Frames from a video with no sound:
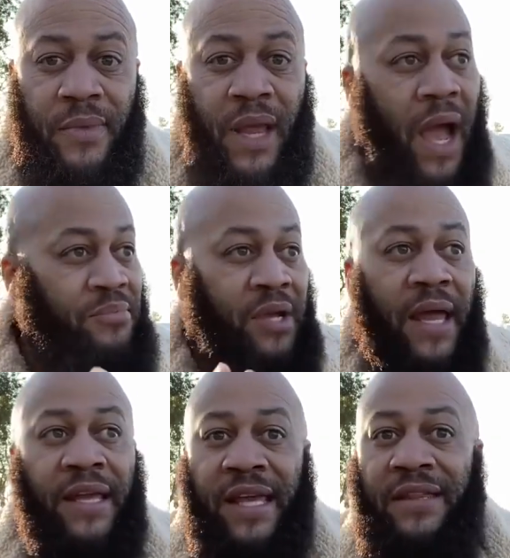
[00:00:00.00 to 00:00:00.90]
I'm trying
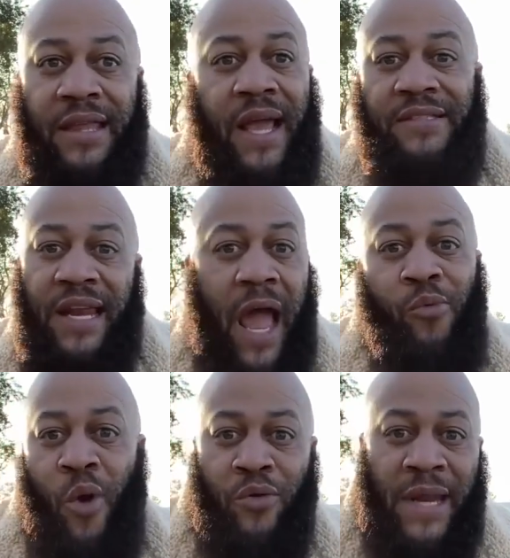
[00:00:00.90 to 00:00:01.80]
to get things that I
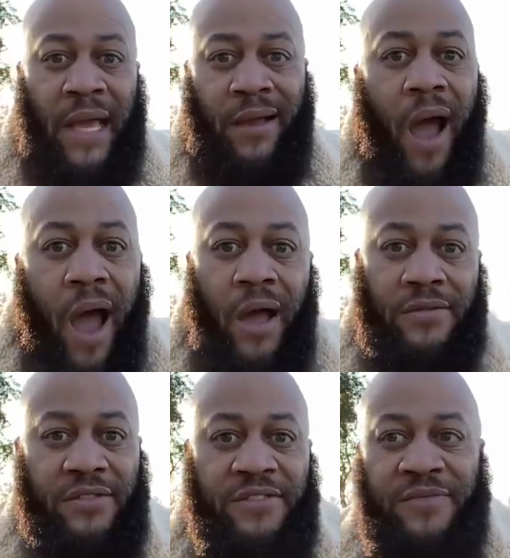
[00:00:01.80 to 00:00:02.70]
want, like cars,
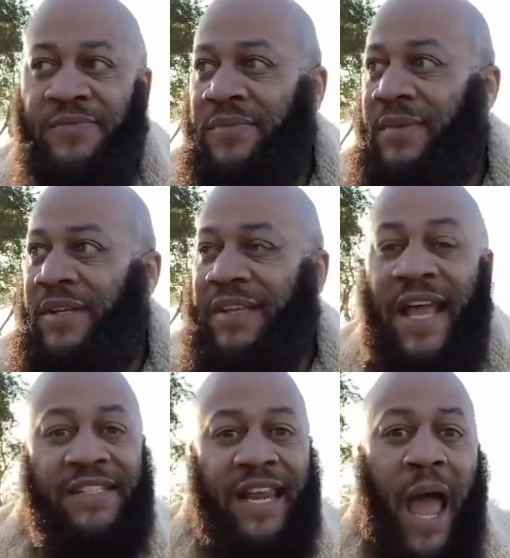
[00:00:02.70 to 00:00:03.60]

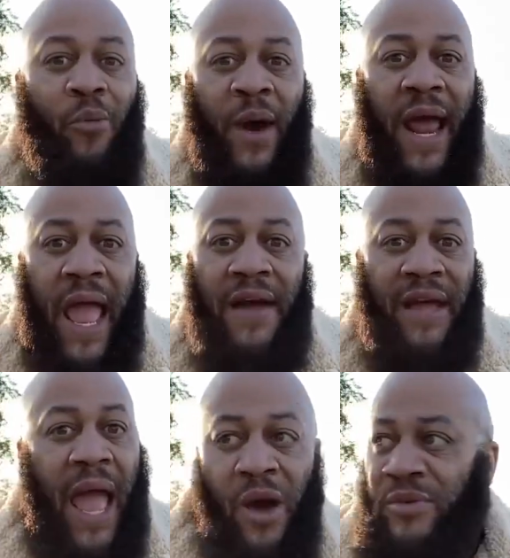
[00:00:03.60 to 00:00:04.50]
things that I want to have,
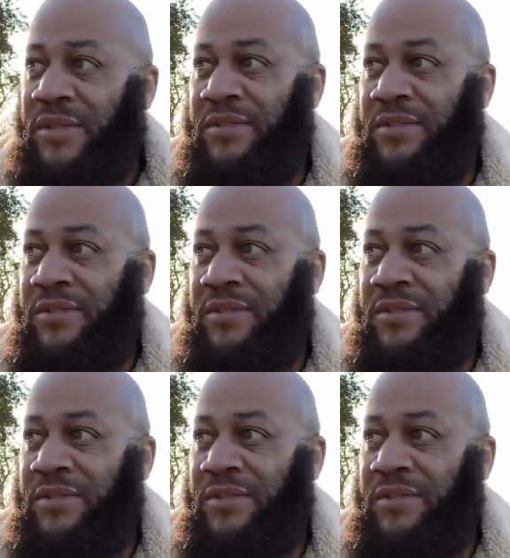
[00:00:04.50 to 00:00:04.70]
houses,